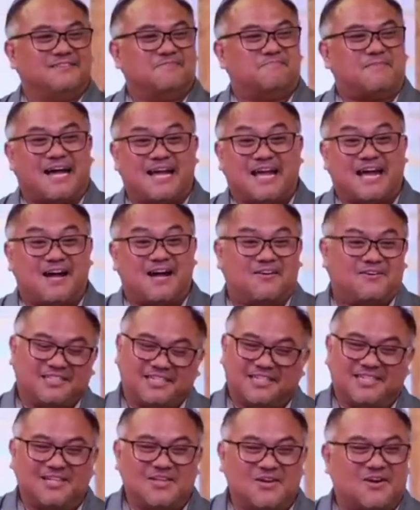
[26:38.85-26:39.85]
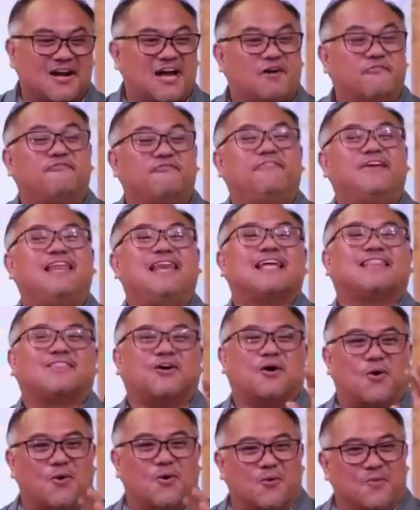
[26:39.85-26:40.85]
My house is your house. Feel at
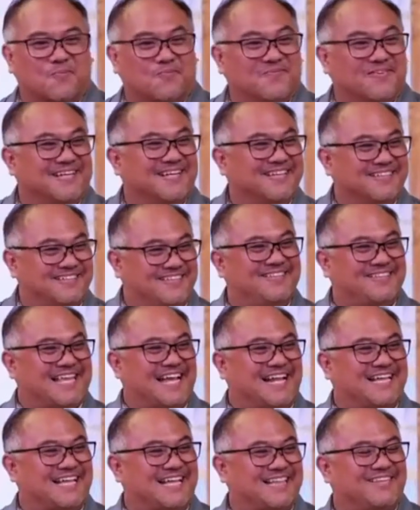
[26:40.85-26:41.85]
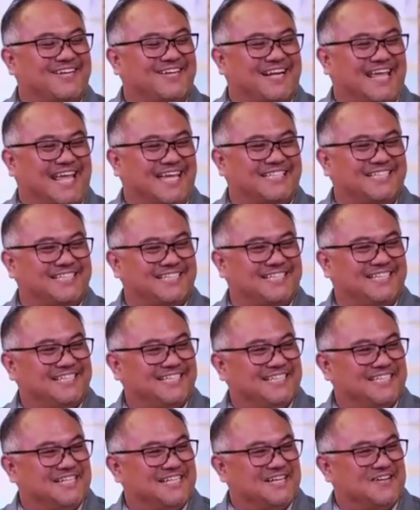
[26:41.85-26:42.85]
home. Do you tell that to your guests?
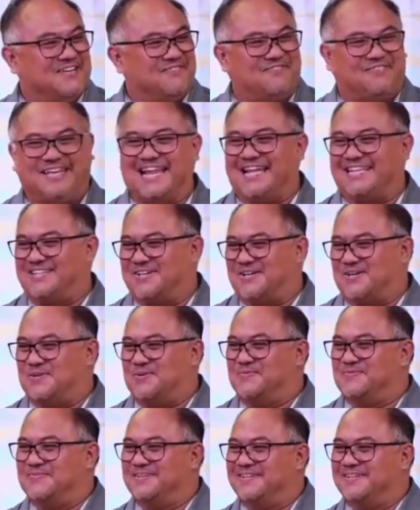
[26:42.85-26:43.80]
Feel at home.